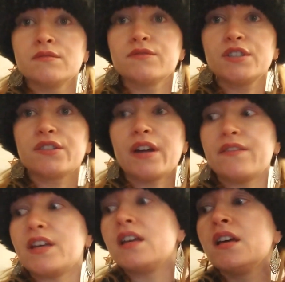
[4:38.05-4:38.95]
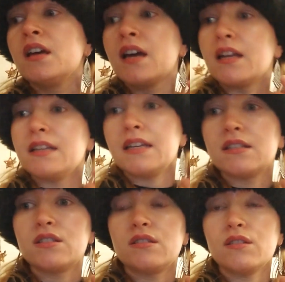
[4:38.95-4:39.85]
Free gravy, and
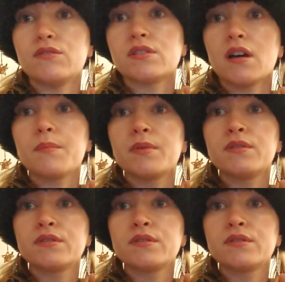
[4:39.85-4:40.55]
need to use up